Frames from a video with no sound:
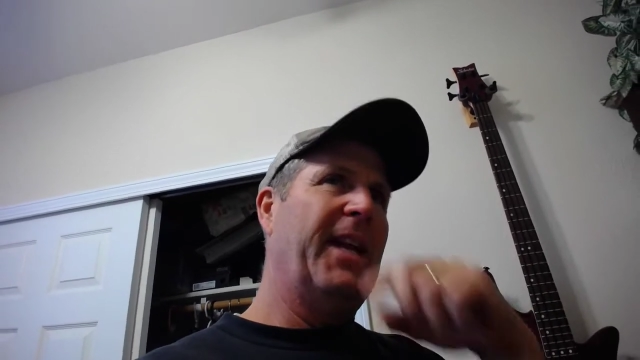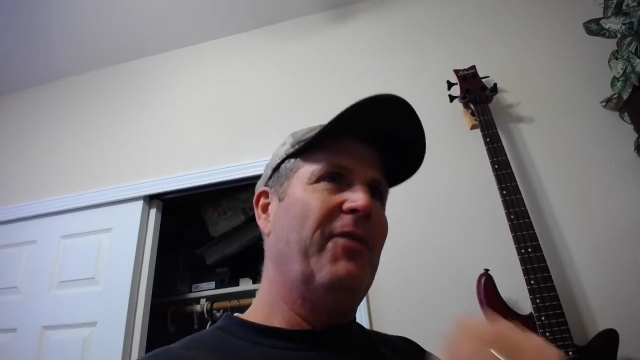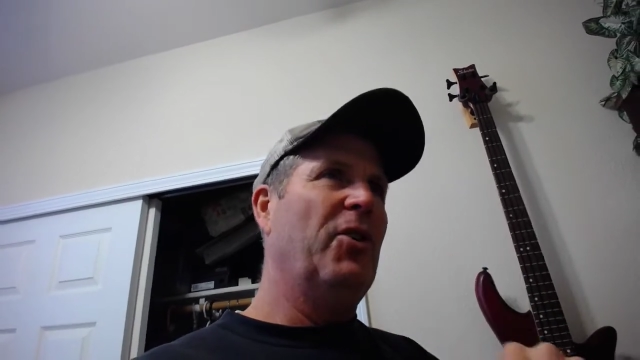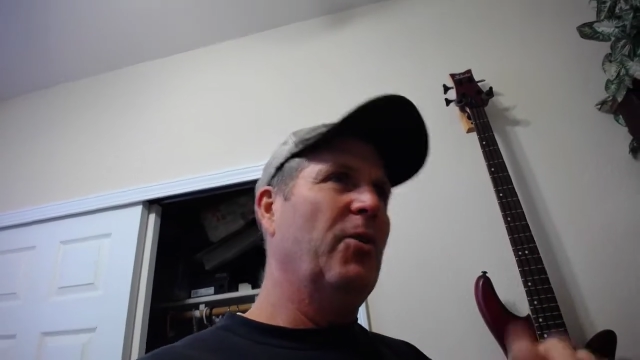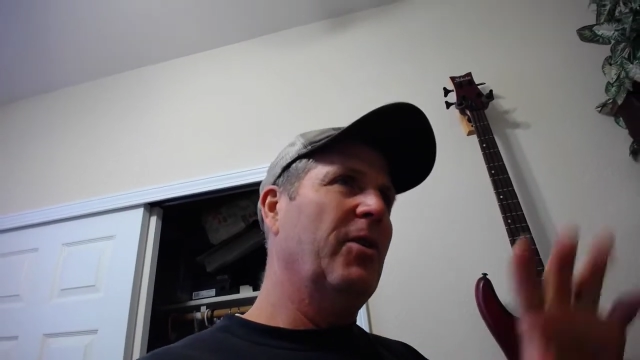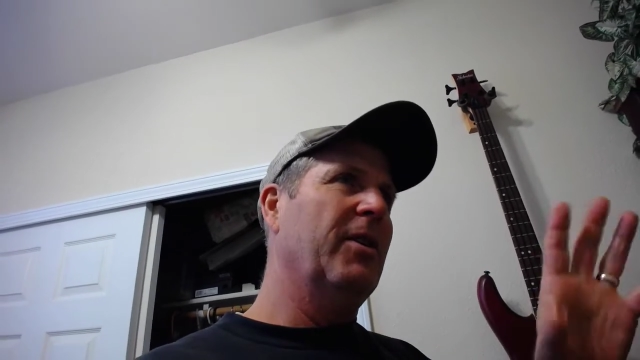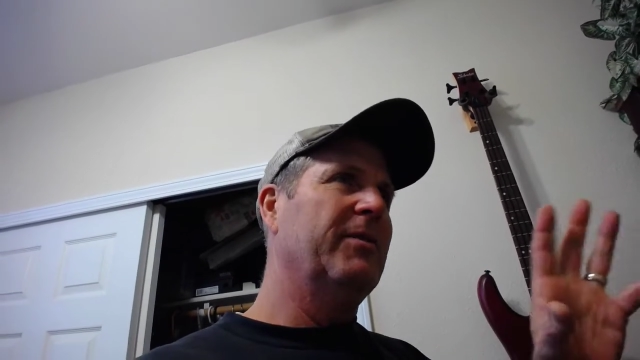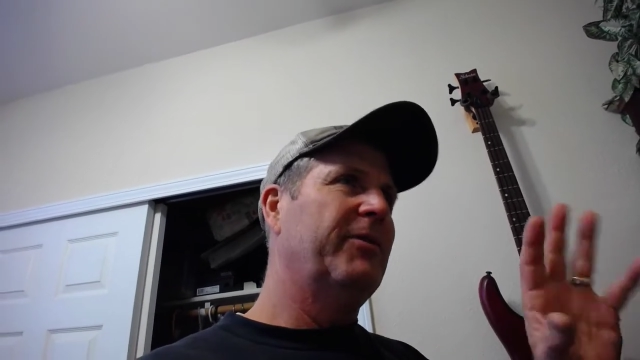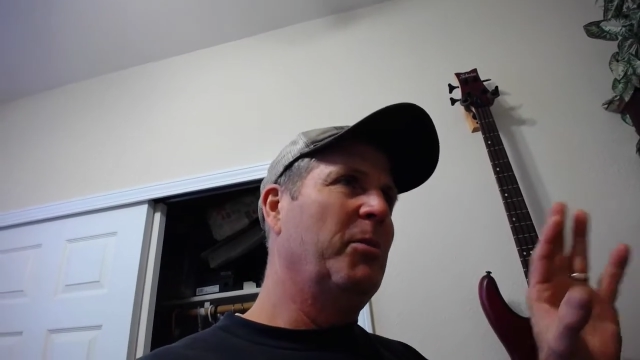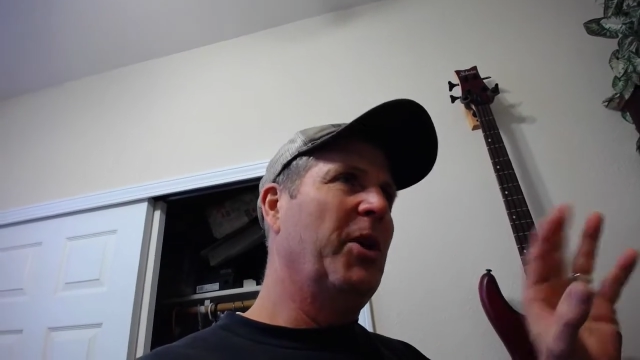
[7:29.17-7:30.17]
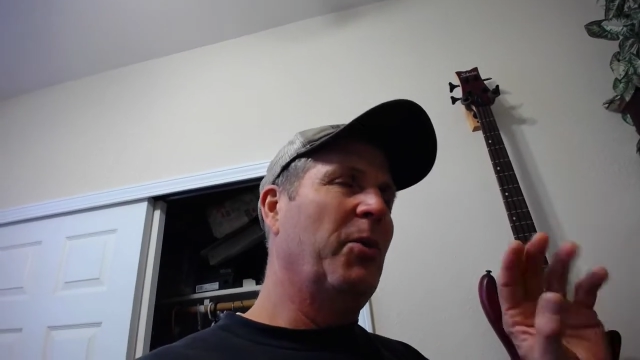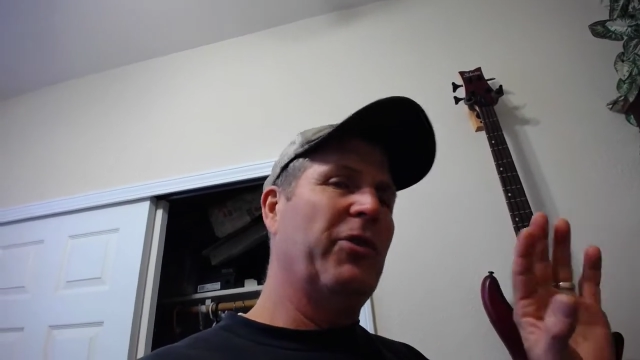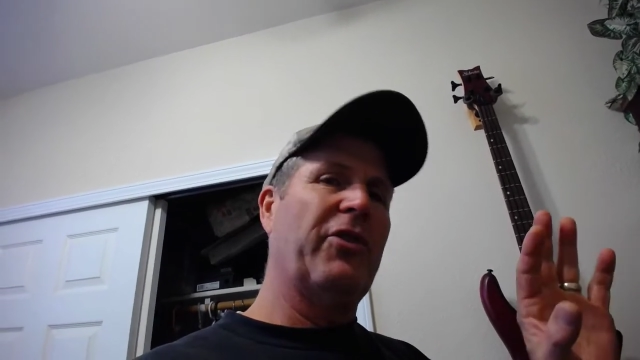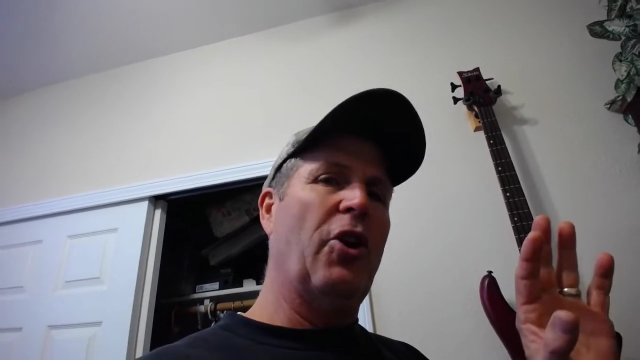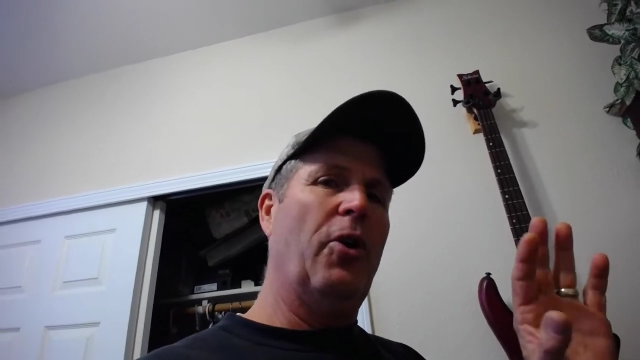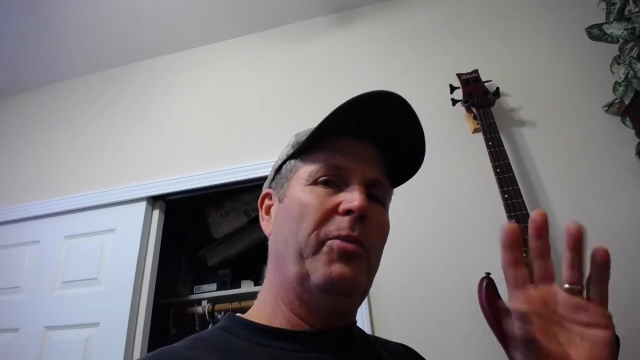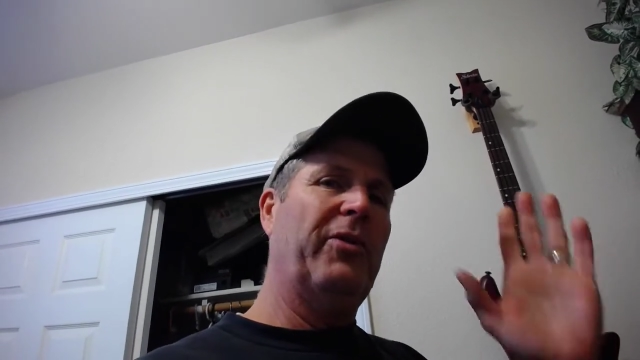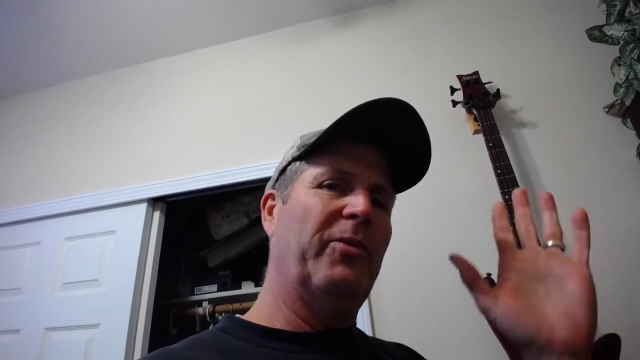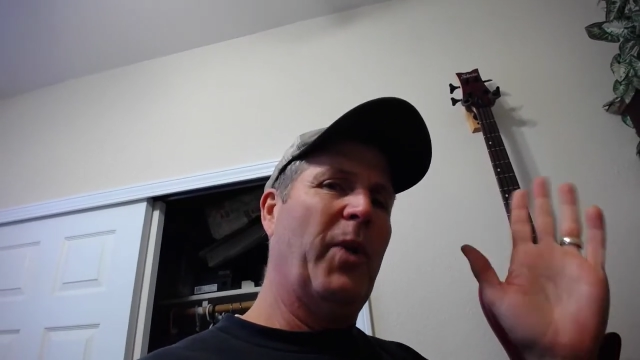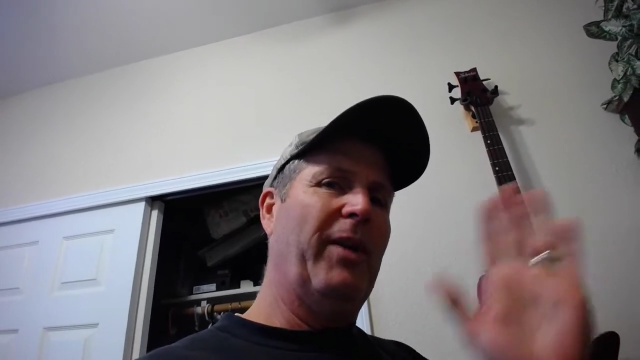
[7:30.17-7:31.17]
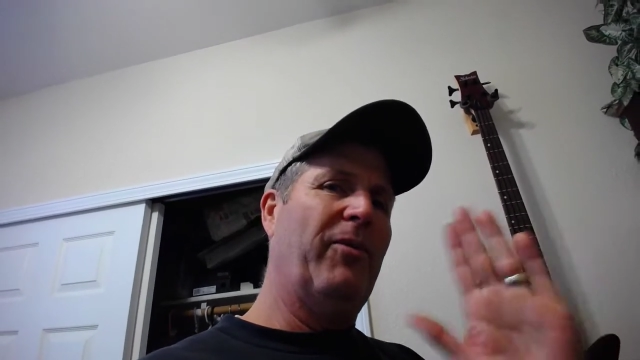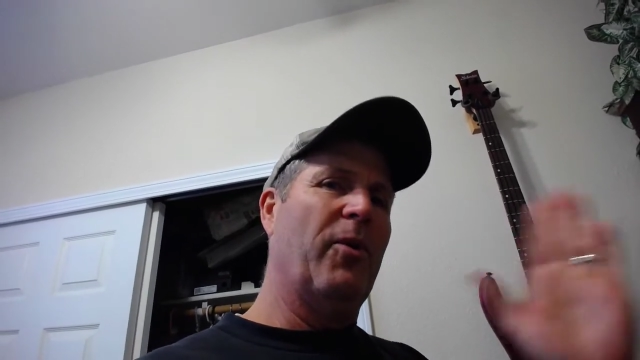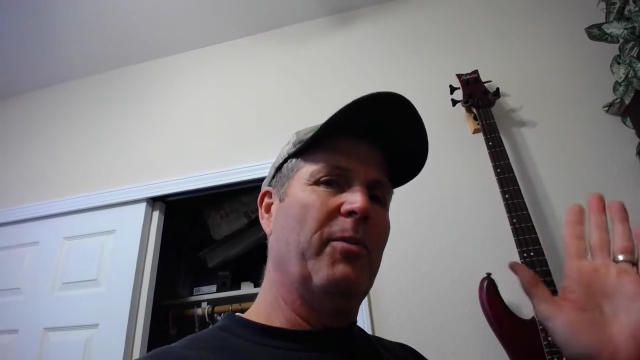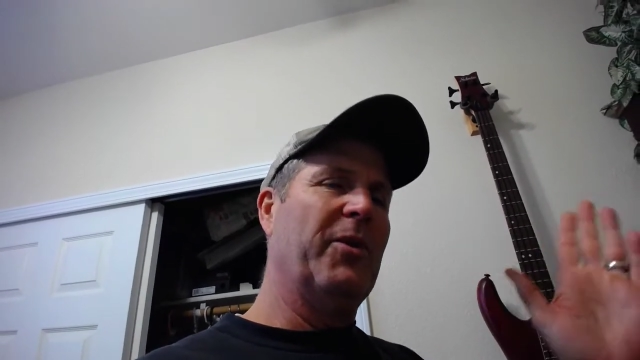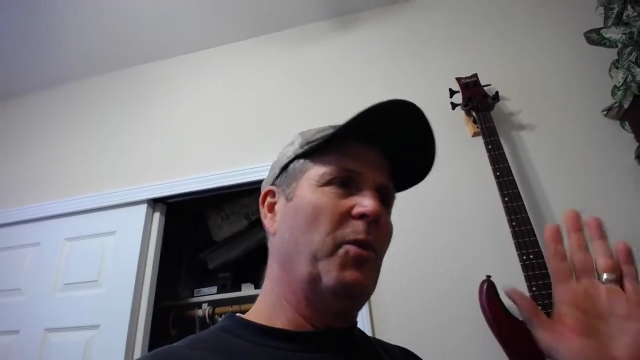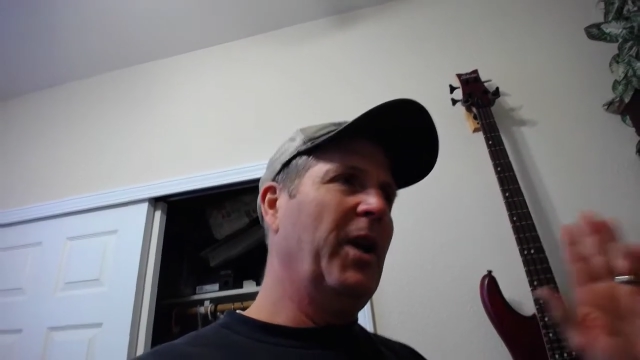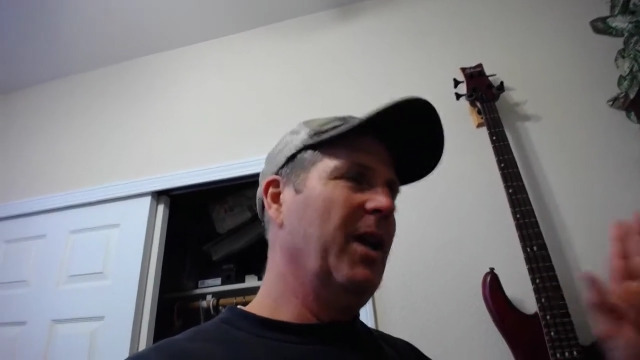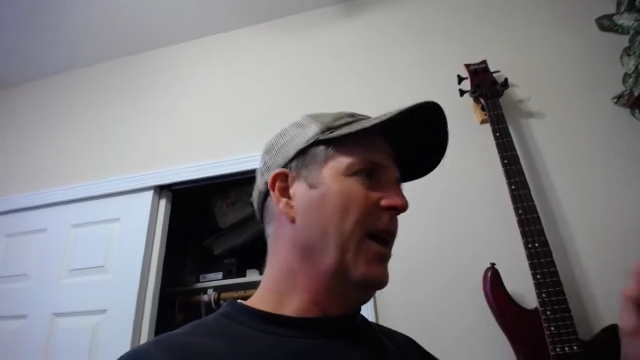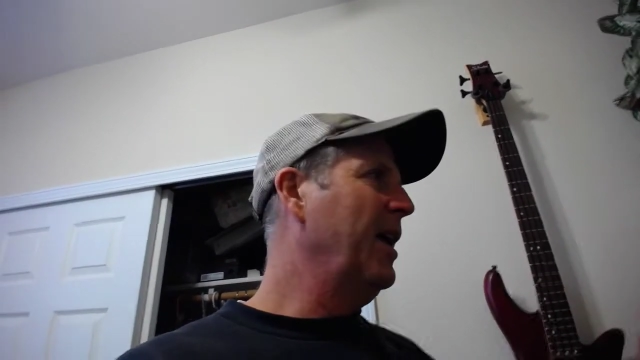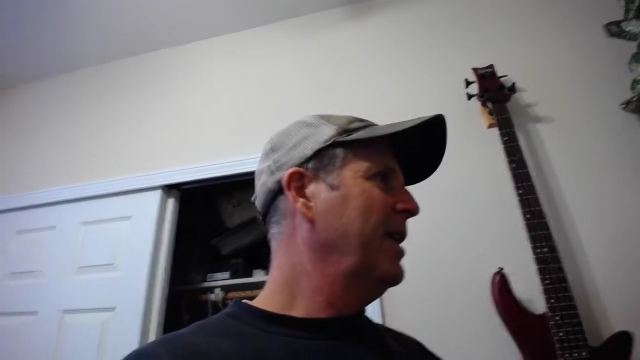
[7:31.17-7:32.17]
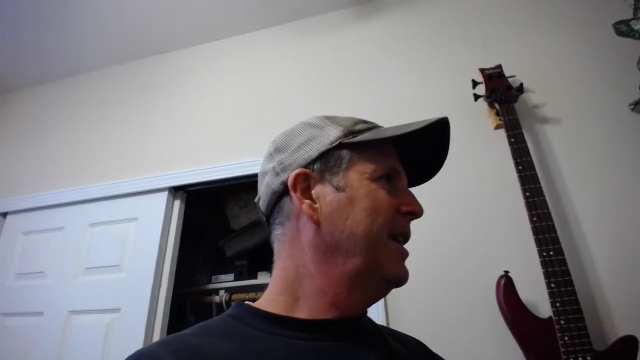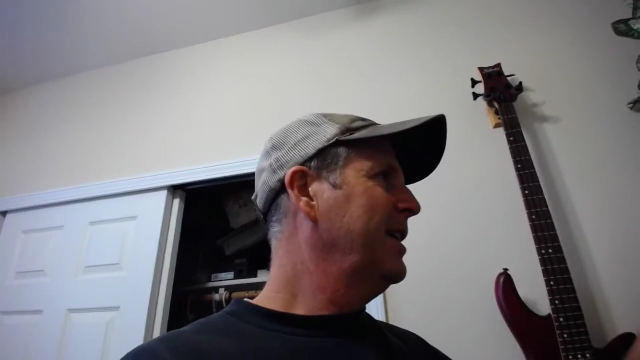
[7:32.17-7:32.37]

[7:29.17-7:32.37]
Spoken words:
any of you are familiar with scopes, waveforms, and whatnot.